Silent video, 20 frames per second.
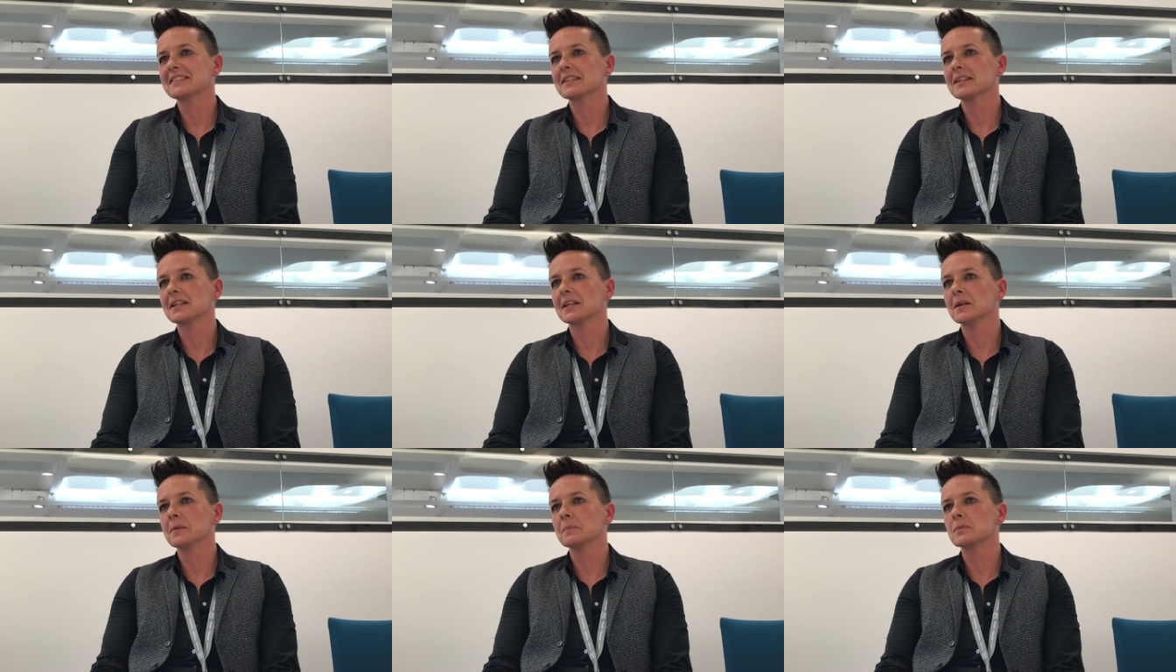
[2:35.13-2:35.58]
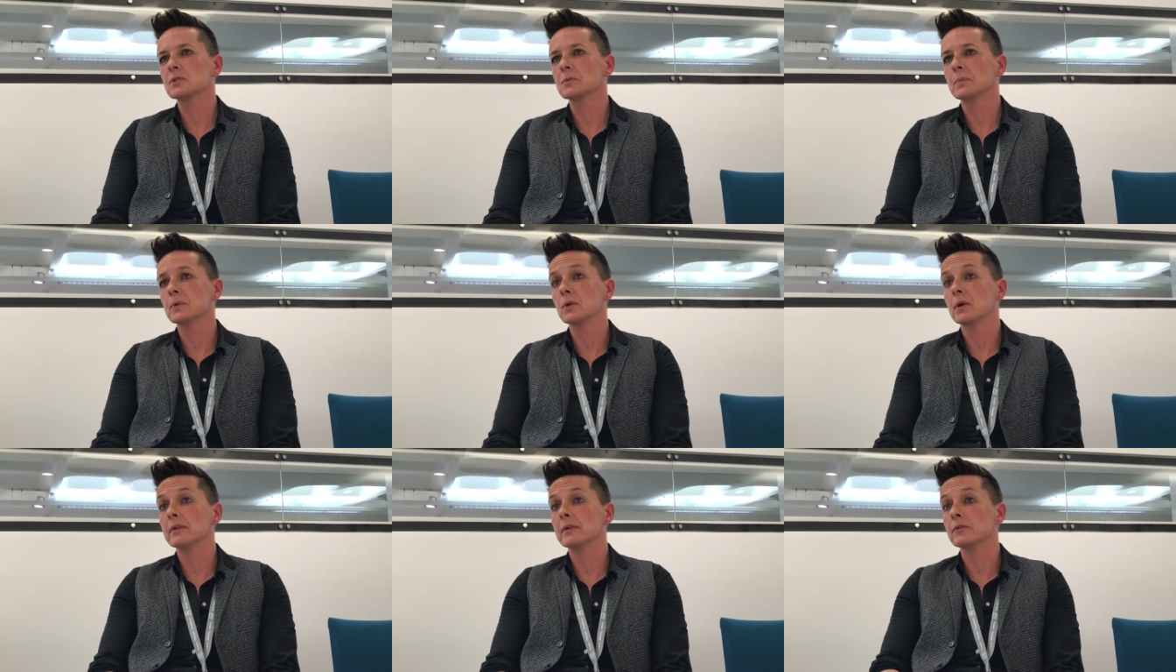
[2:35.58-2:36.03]
um,
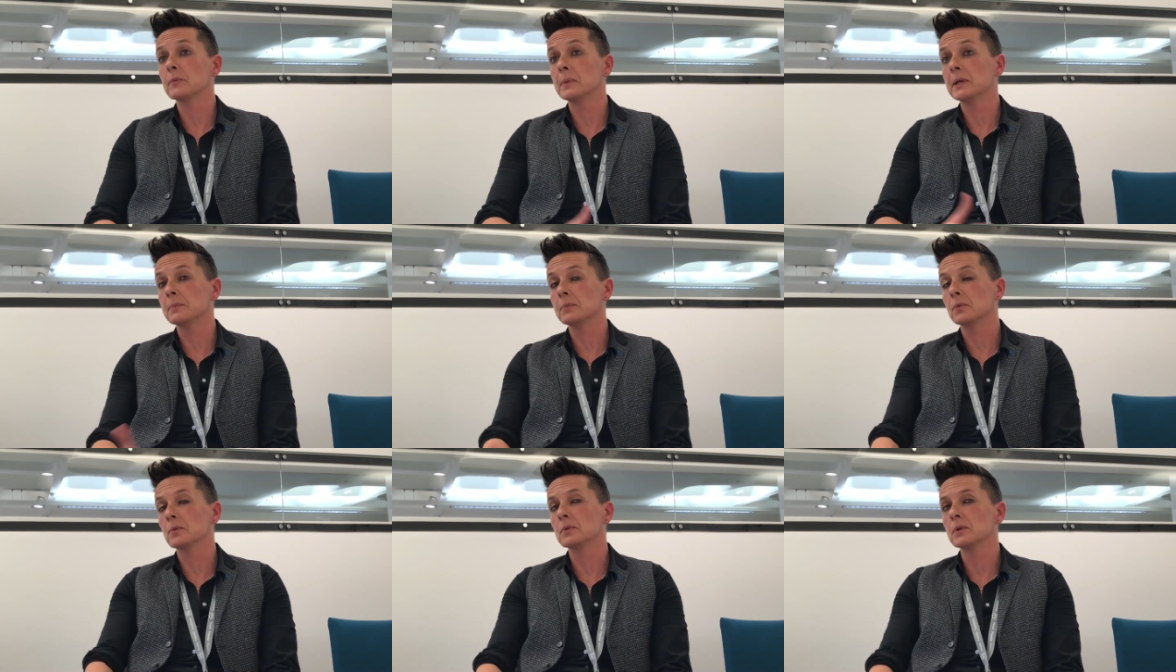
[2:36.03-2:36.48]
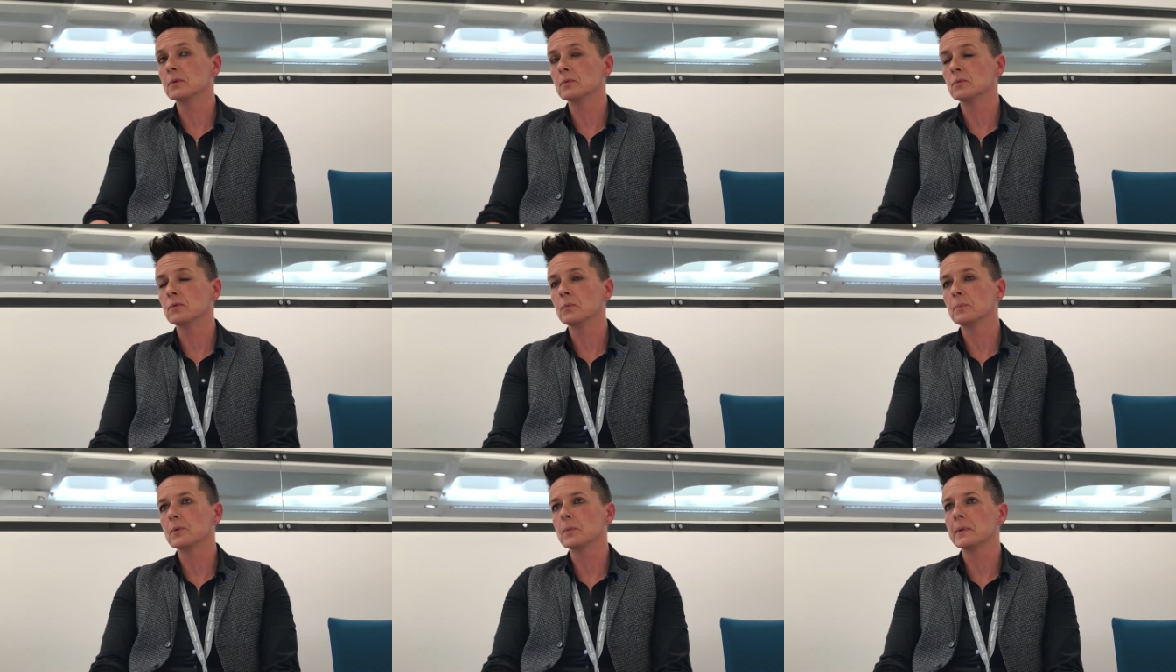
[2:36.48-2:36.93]
support other people that
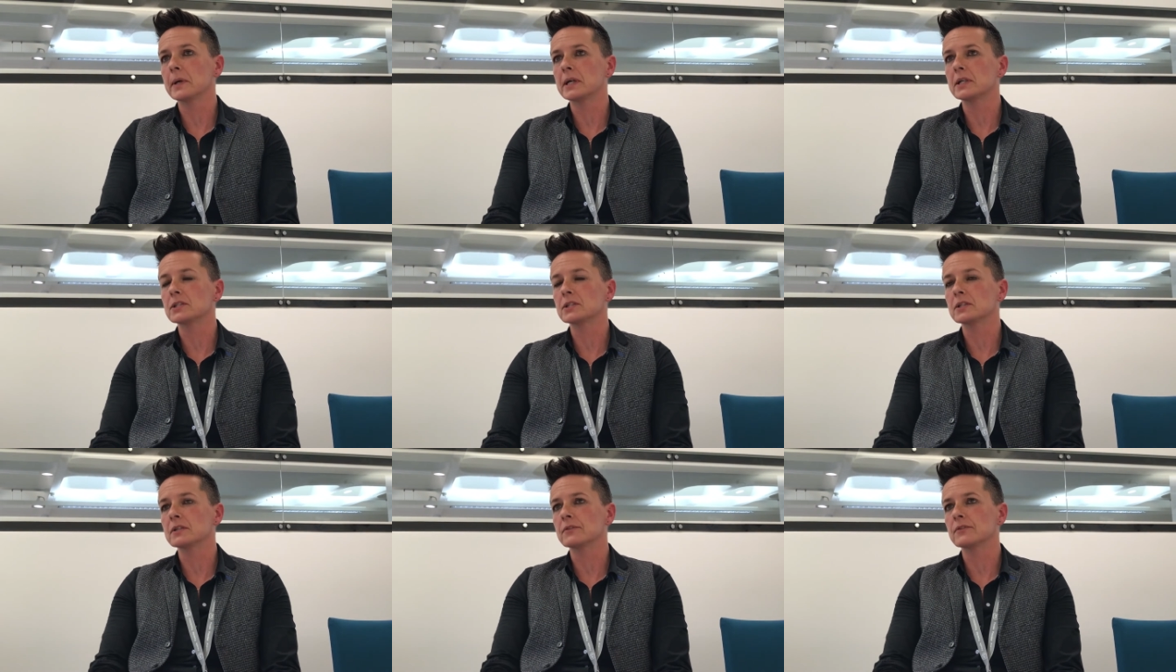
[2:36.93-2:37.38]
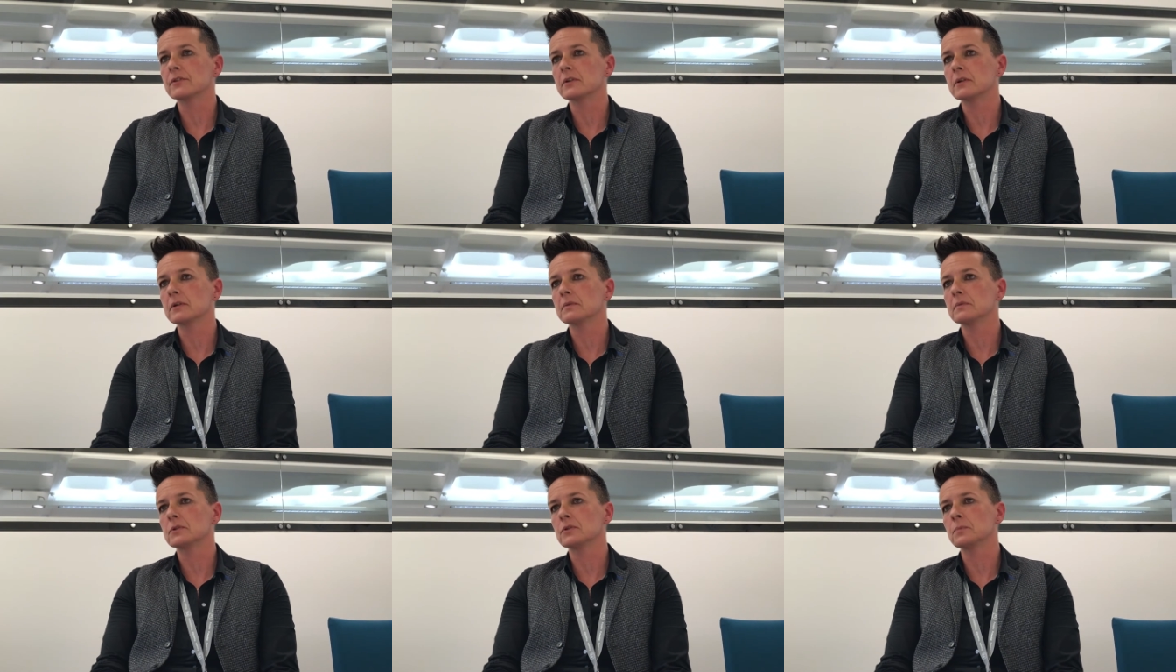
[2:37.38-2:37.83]
were on probation
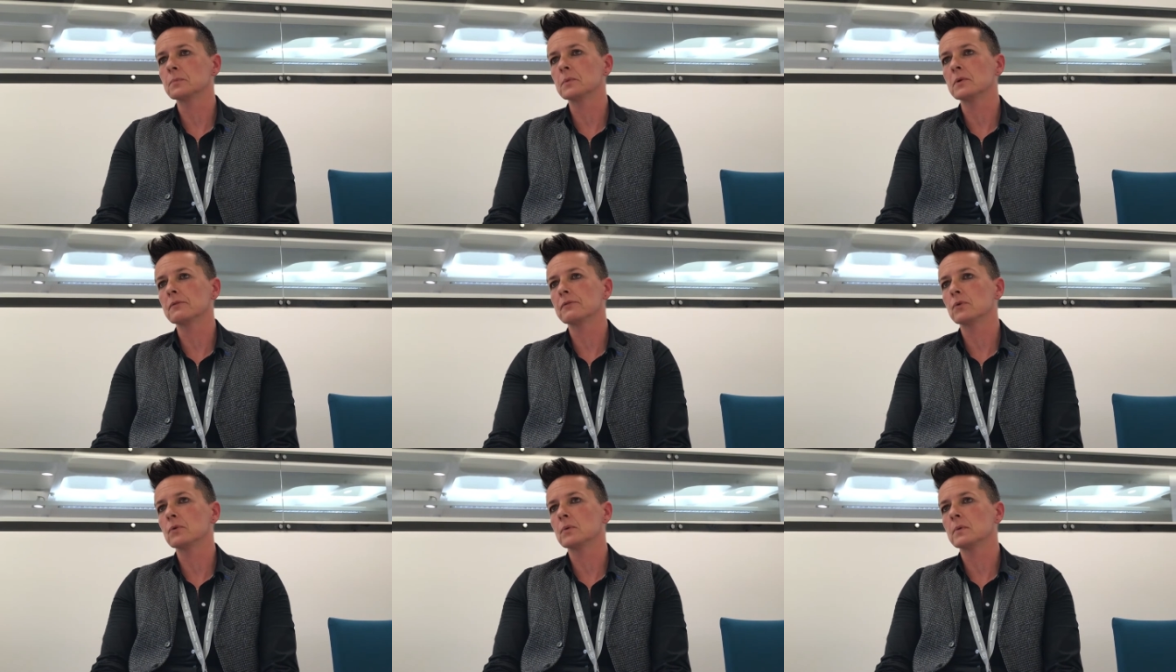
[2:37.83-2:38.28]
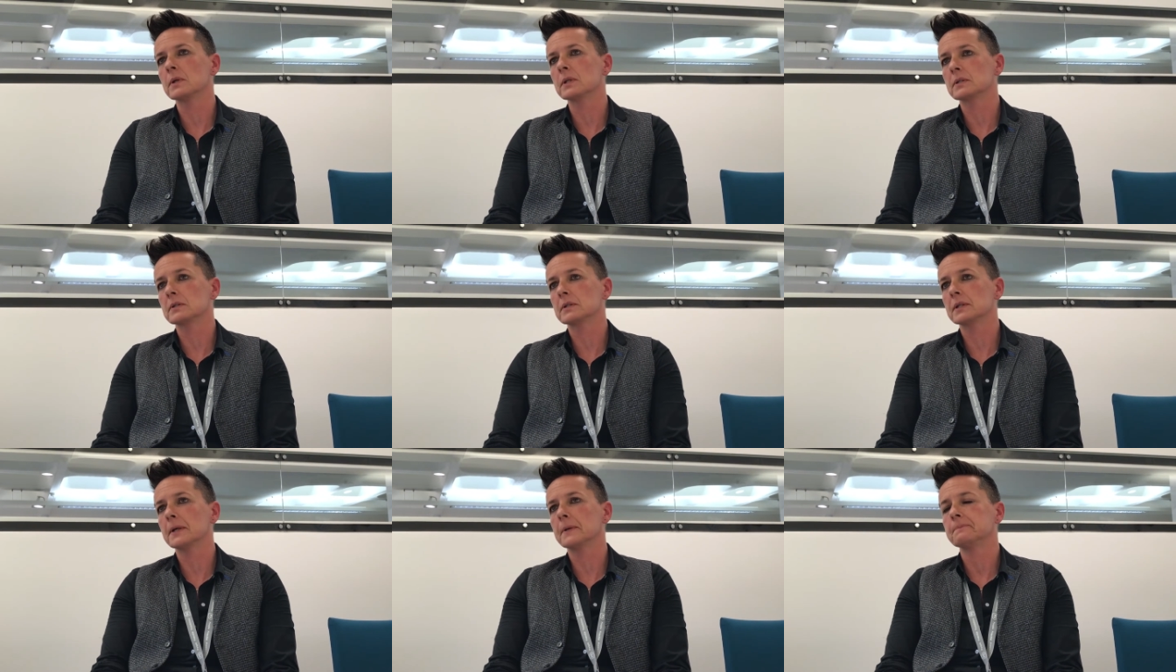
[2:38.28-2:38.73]
to, to move forward.
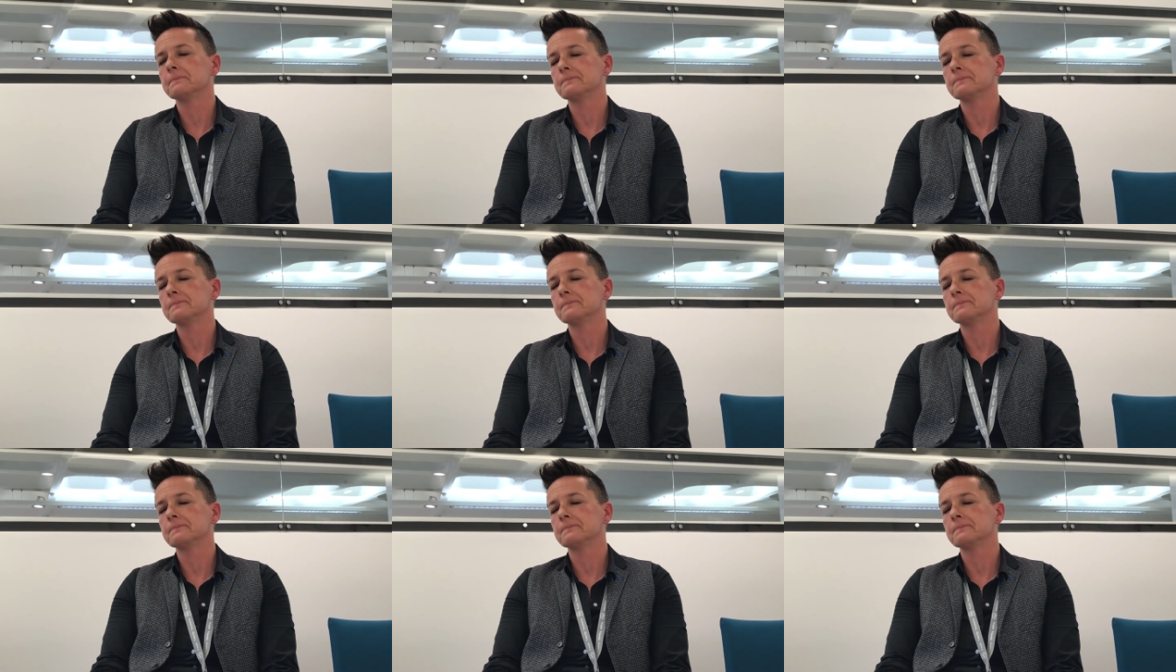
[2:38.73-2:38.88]
Yeah.